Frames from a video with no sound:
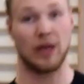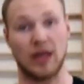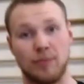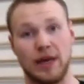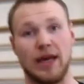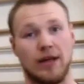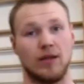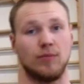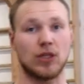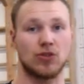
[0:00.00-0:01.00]
pick a
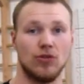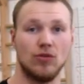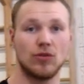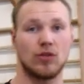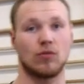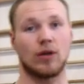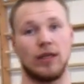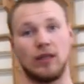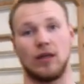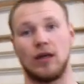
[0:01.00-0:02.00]
band, make sure you use the
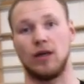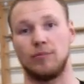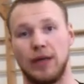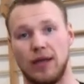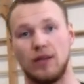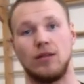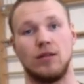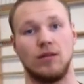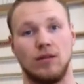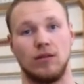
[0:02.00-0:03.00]
right band.
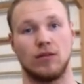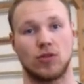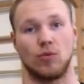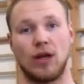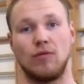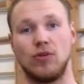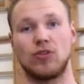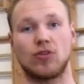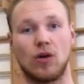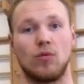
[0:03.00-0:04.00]
So whatever
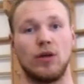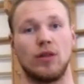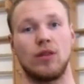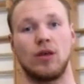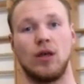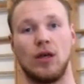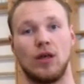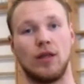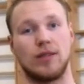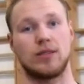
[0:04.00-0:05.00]
you start with,
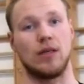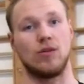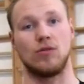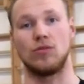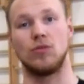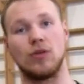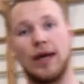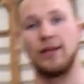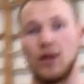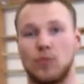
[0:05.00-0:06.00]
let's say you
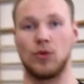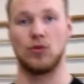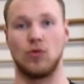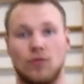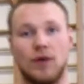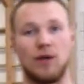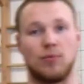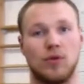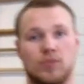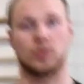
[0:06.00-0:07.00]
ended up with doing
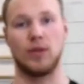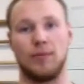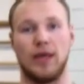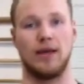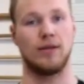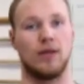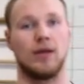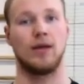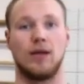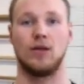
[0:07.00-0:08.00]
5 pull-ups with the
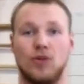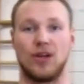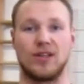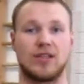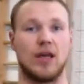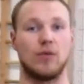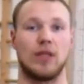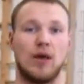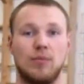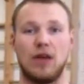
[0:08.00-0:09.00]
band, you're gonna stay
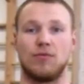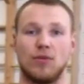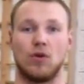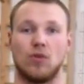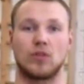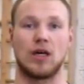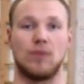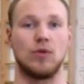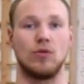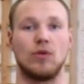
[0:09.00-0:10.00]
with that band for the whole
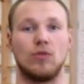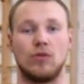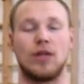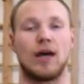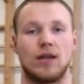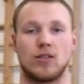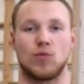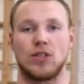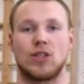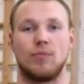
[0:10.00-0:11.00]
time. You're not gonna
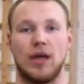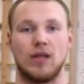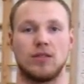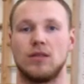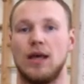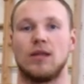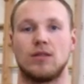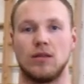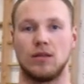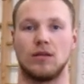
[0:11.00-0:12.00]
switch the bands
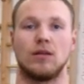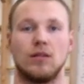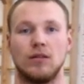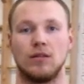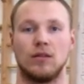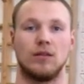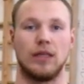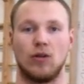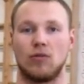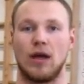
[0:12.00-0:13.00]
as the
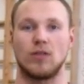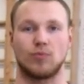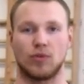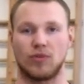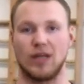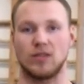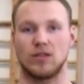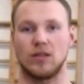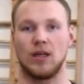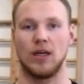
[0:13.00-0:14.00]
later rounds progress,